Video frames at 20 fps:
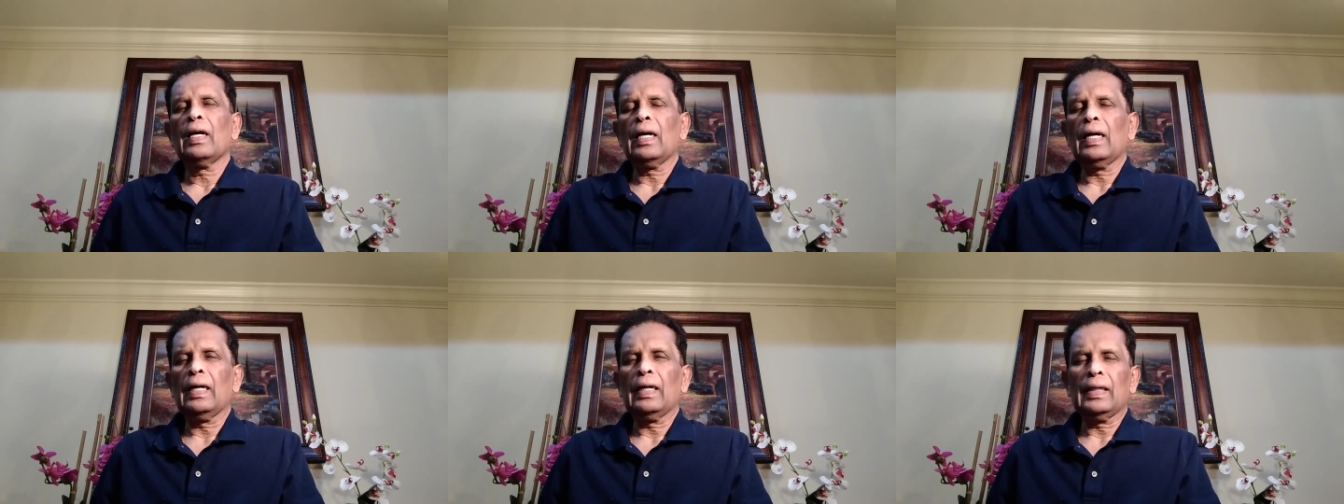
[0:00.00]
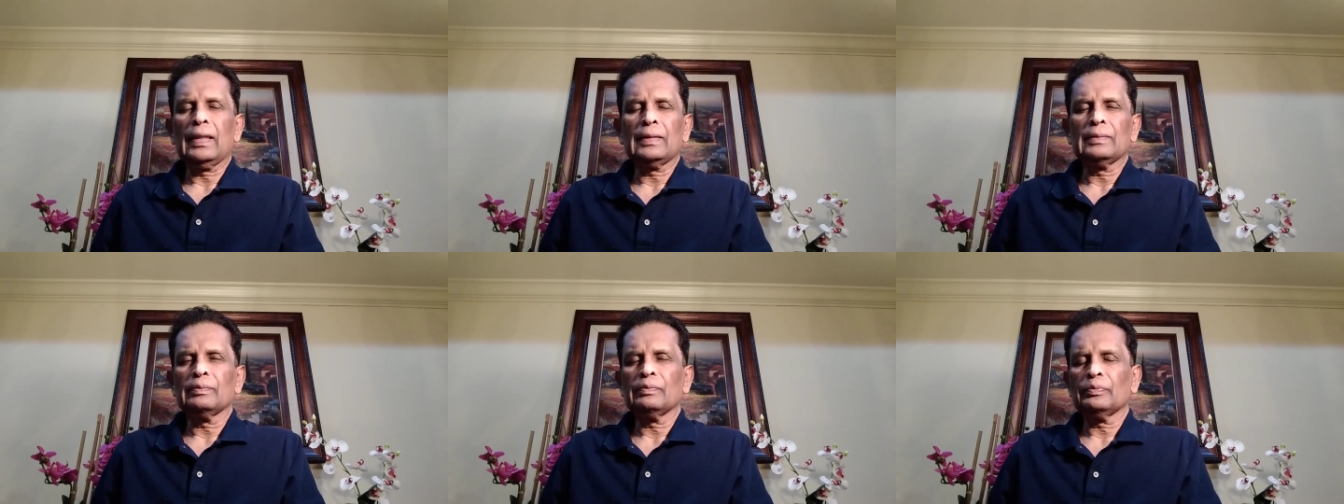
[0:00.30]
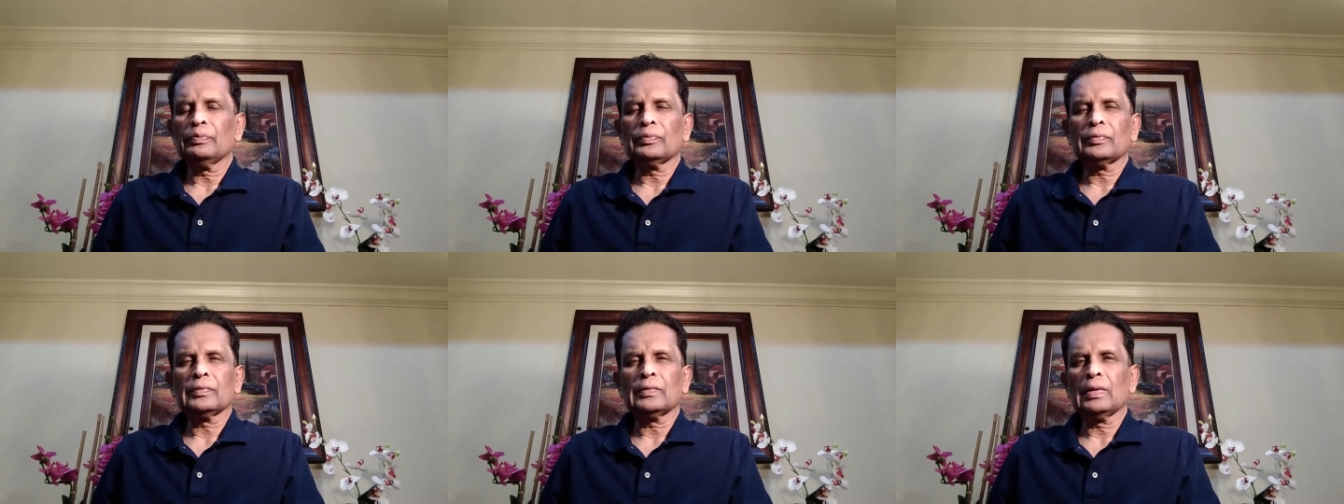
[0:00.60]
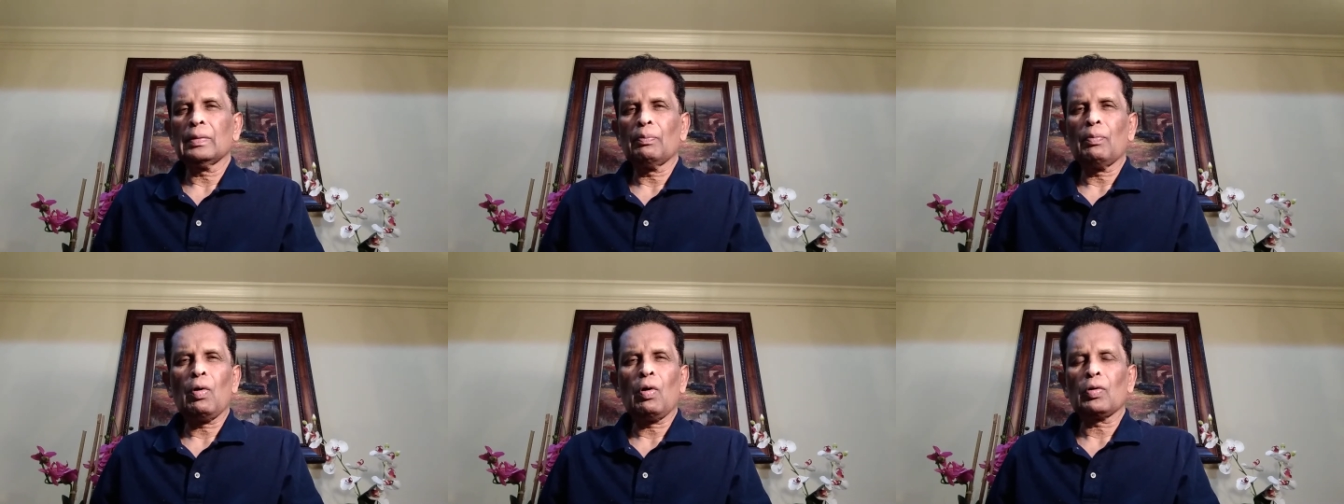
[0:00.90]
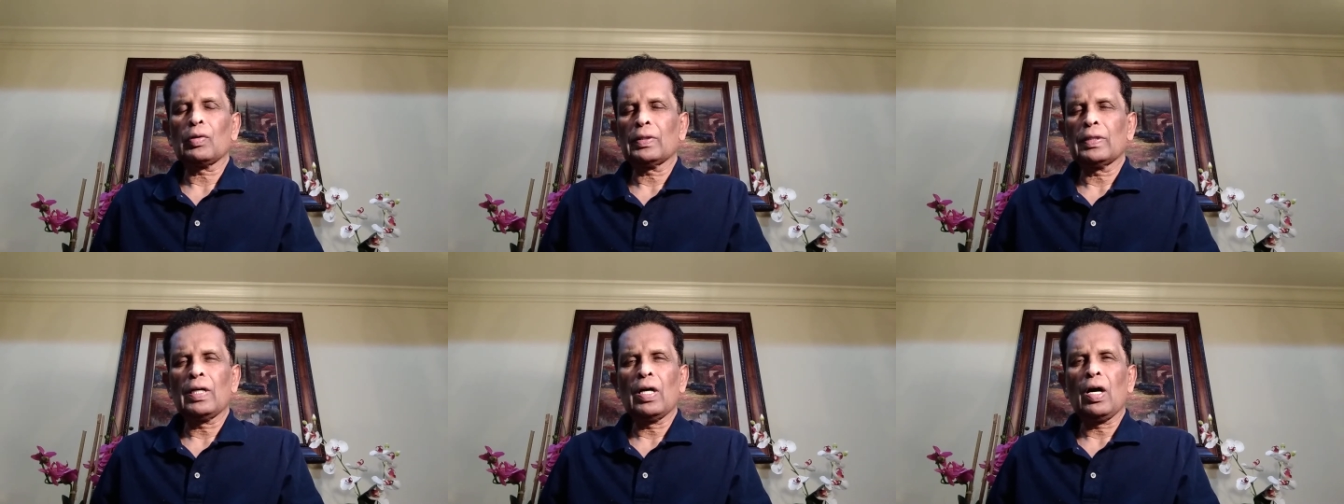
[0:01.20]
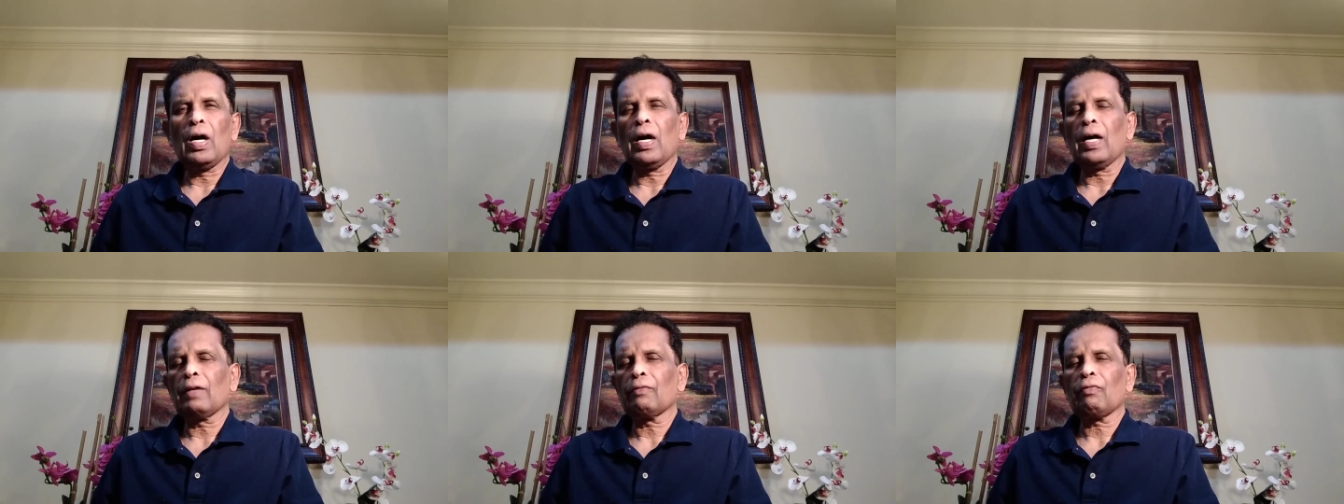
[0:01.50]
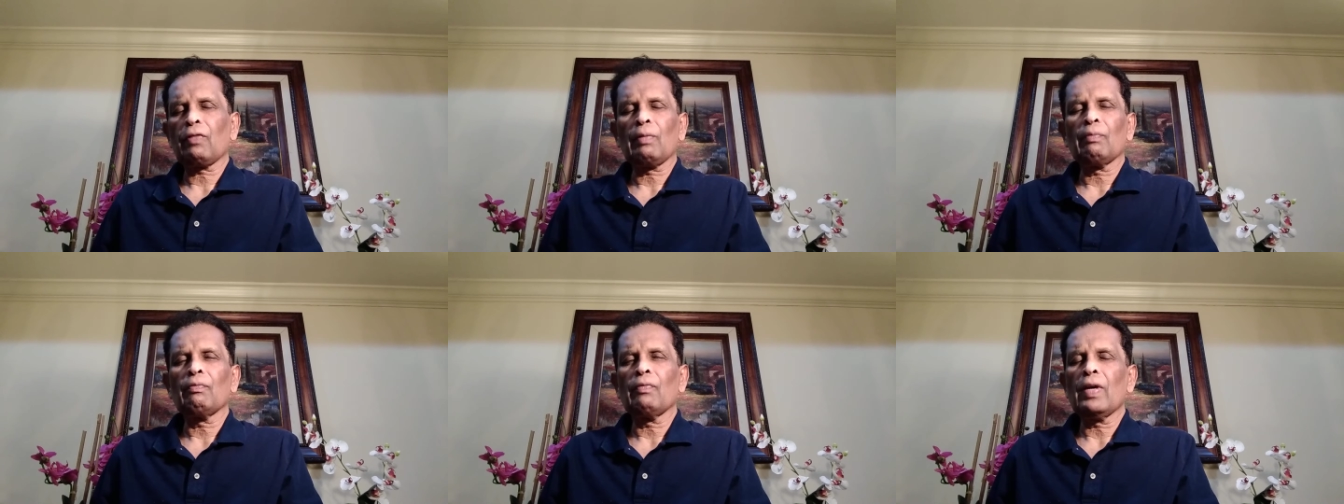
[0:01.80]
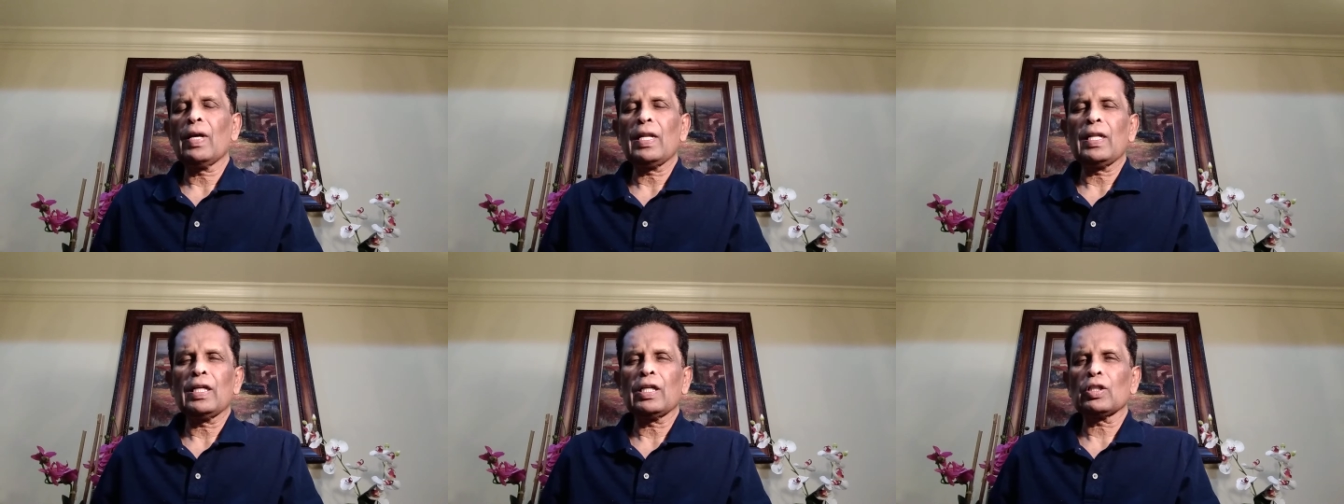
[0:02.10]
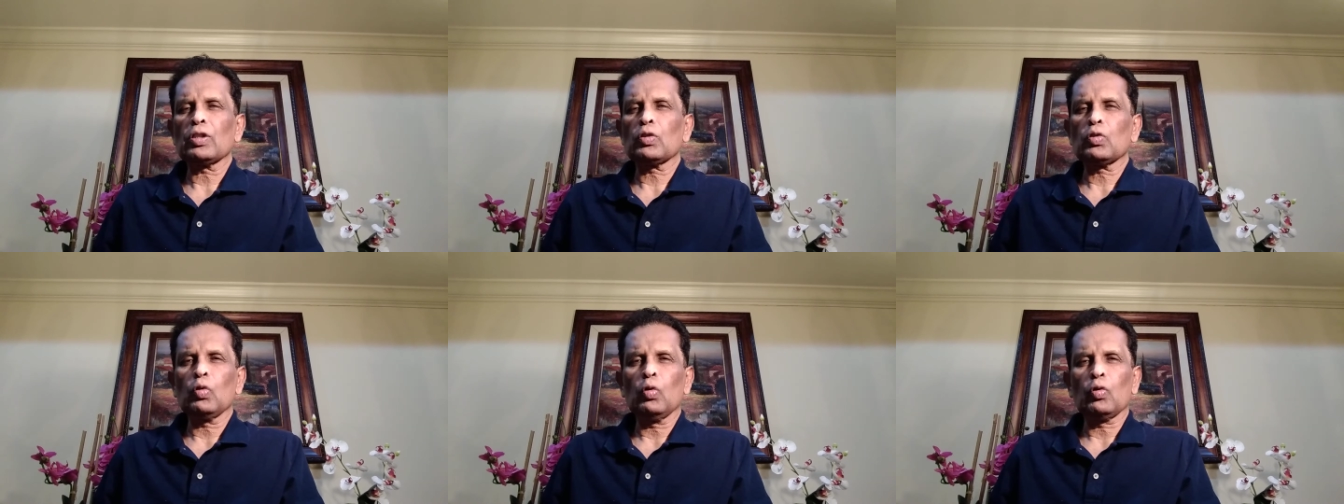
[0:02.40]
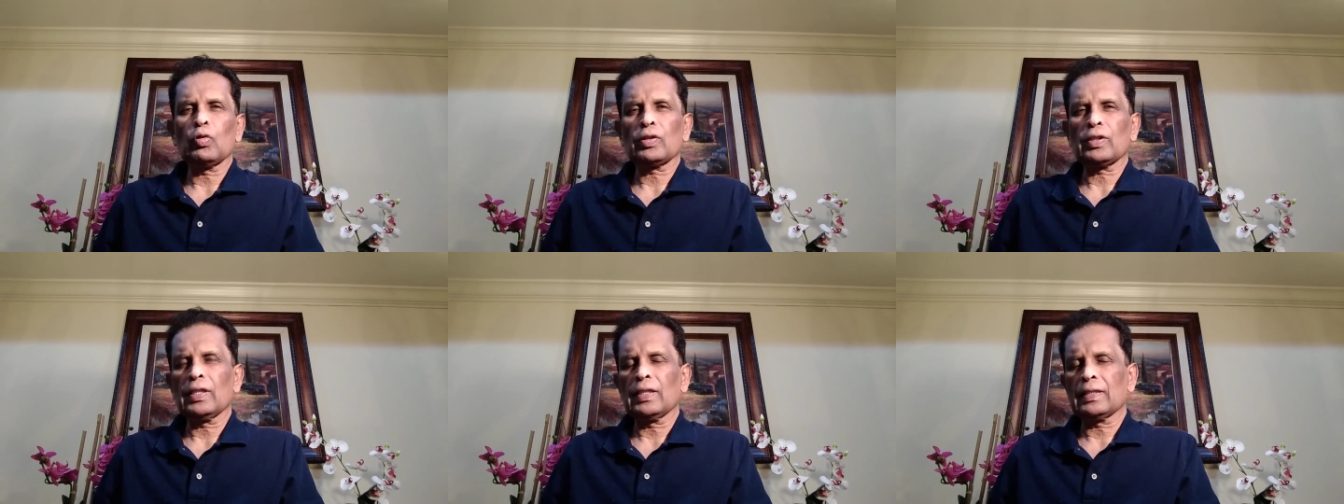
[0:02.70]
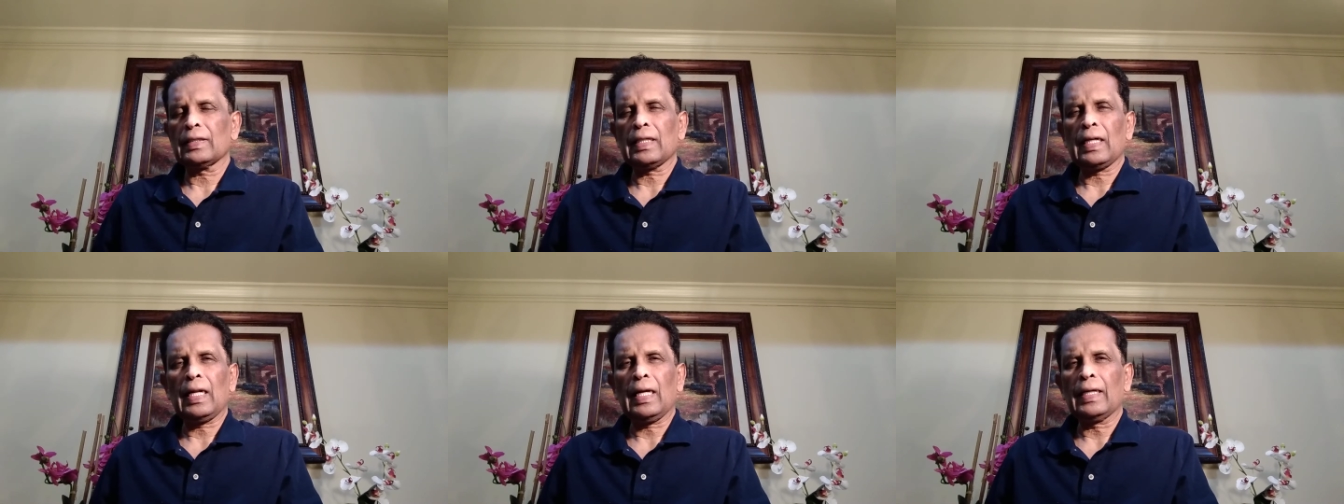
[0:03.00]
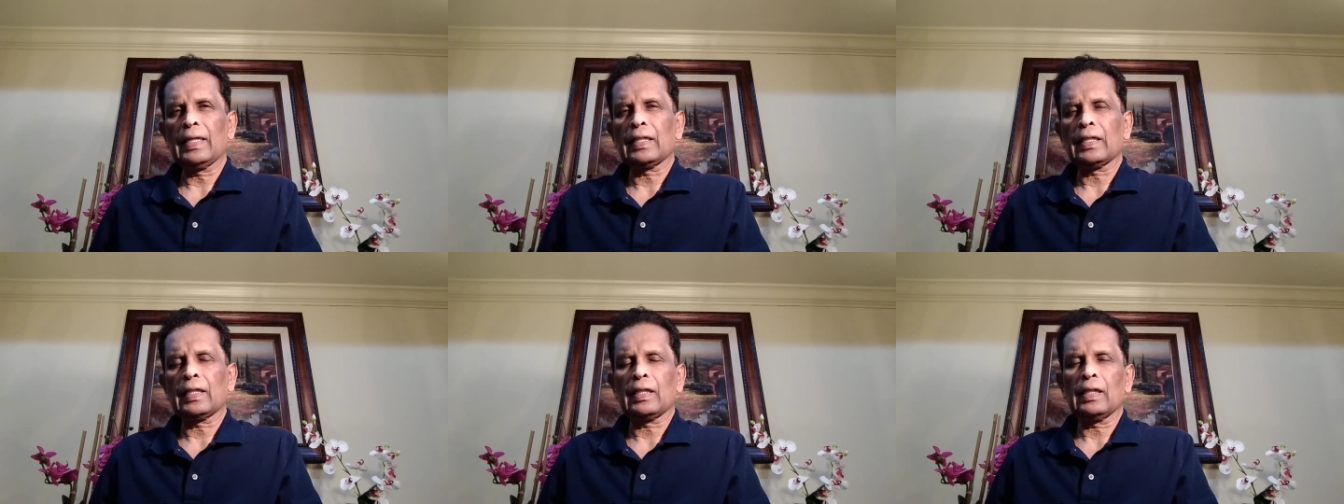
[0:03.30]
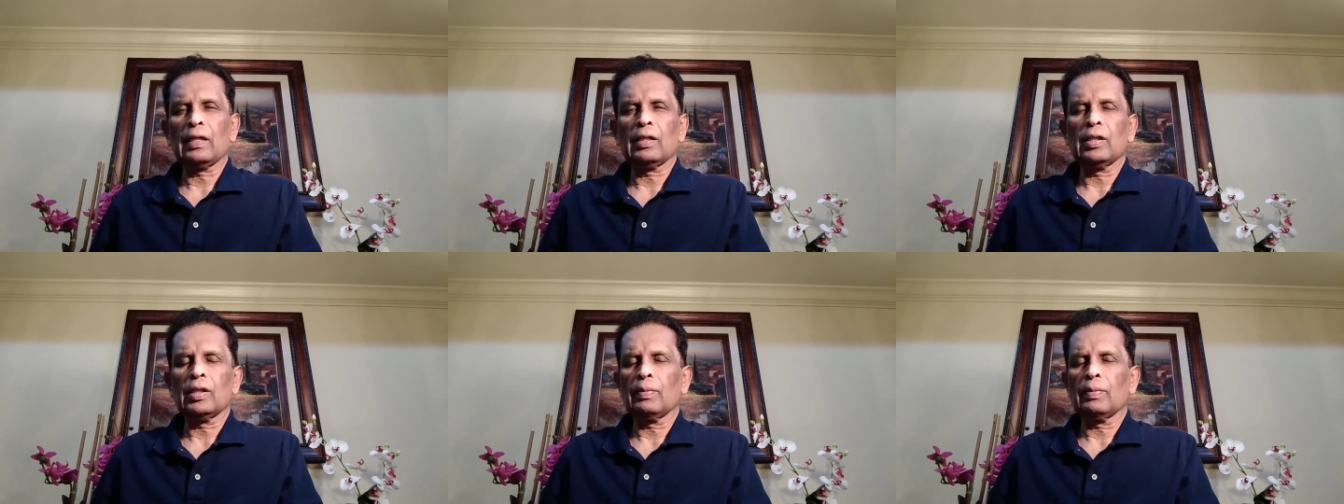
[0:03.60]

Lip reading: about God from various sources like